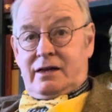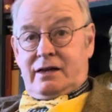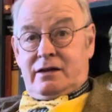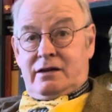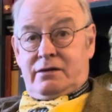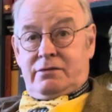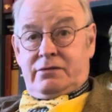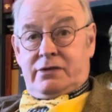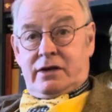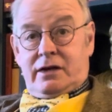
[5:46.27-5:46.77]

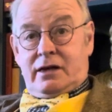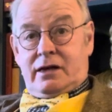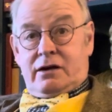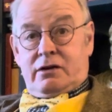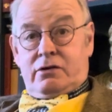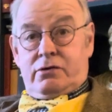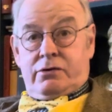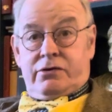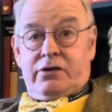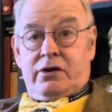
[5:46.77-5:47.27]
of the
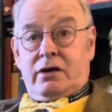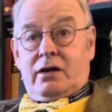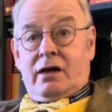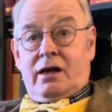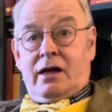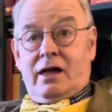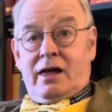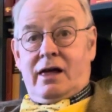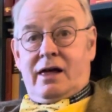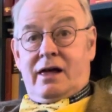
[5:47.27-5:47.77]
cutter
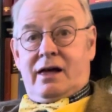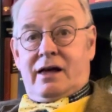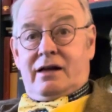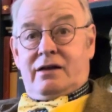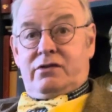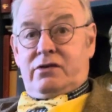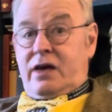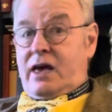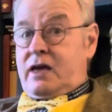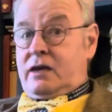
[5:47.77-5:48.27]

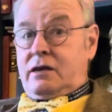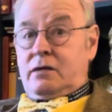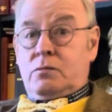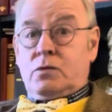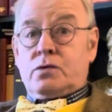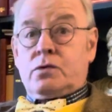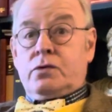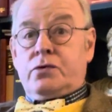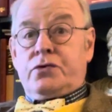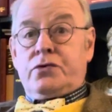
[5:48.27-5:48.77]
to any
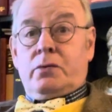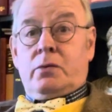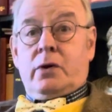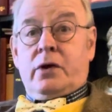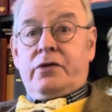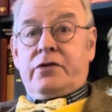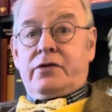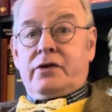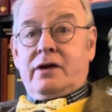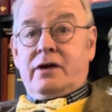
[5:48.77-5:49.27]
mould you
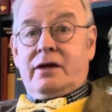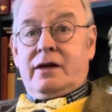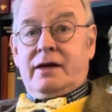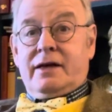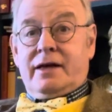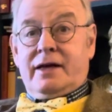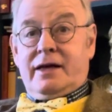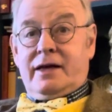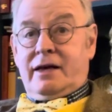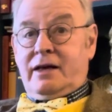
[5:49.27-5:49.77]
want,
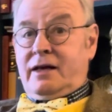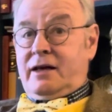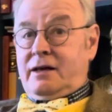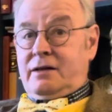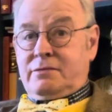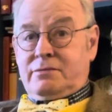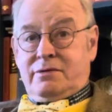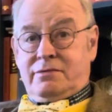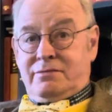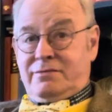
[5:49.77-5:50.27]

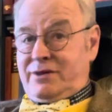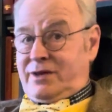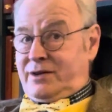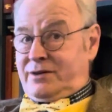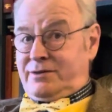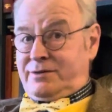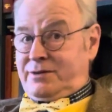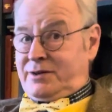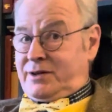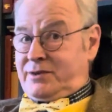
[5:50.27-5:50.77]

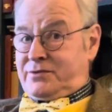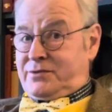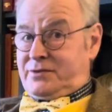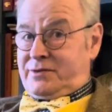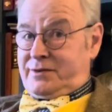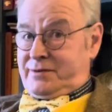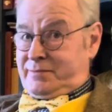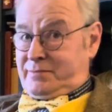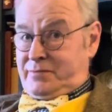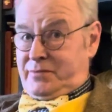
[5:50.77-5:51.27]
and
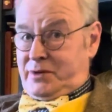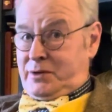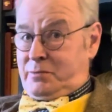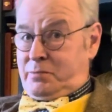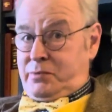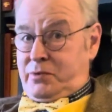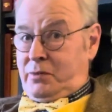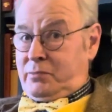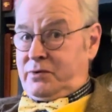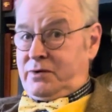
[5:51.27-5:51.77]
you're
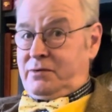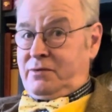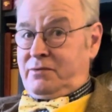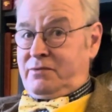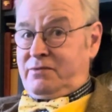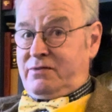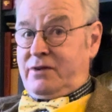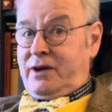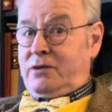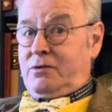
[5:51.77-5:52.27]
probably
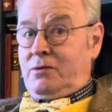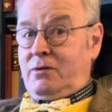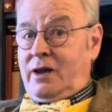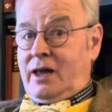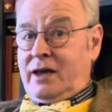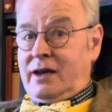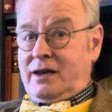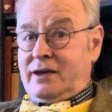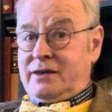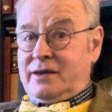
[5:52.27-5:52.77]
very
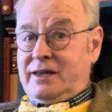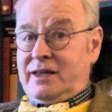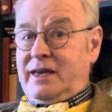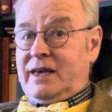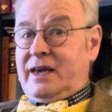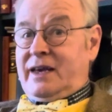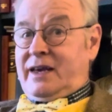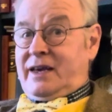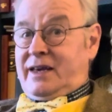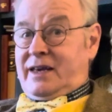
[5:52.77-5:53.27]
unlikely,
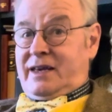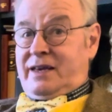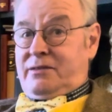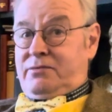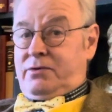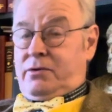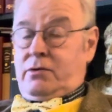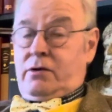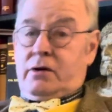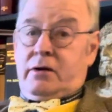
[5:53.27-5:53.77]
if
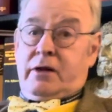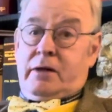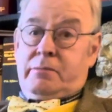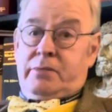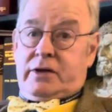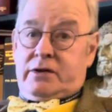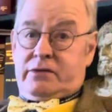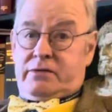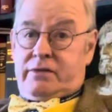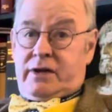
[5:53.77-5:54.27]
you've got a
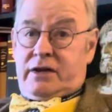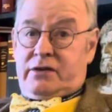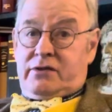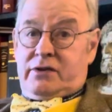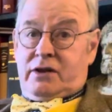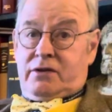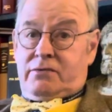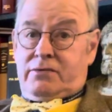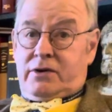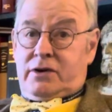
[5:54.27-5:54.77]
piece of
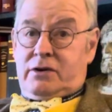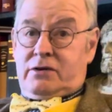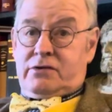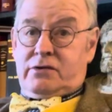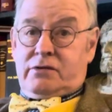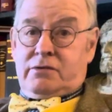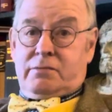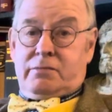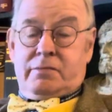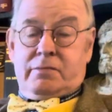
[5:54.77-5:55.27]
antique furniture,
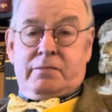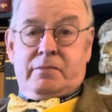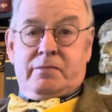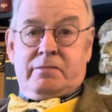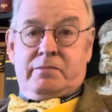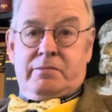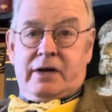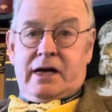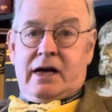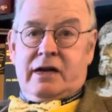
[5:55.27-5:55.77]

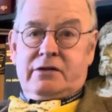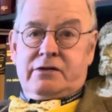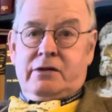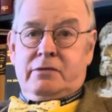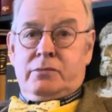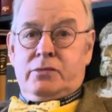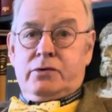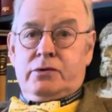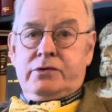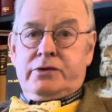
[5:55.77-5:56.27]
past the
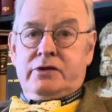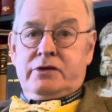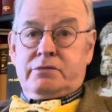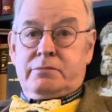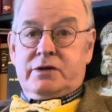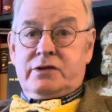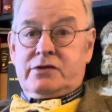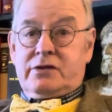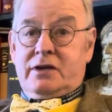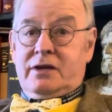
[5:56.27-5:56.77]
moulding's
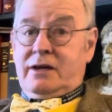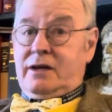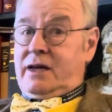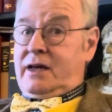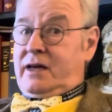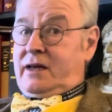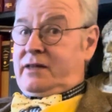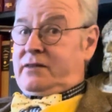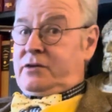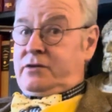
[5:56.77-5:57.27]
missing,
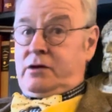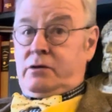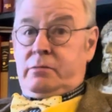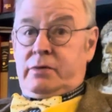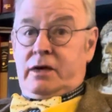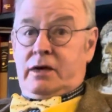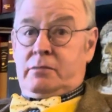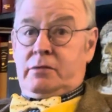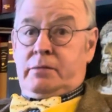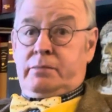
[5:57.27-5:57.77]
that you'll be
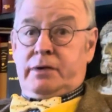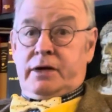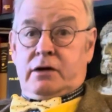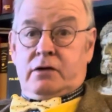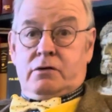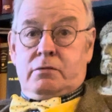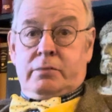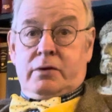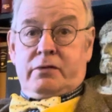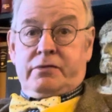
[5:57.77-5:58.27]
able to pick it
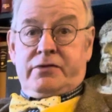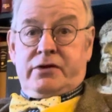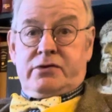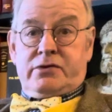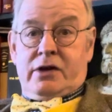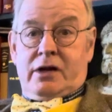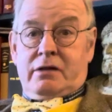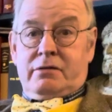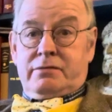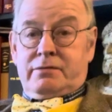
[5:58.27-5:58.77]
up off the
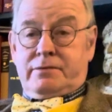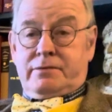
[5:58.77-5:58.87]
shelf.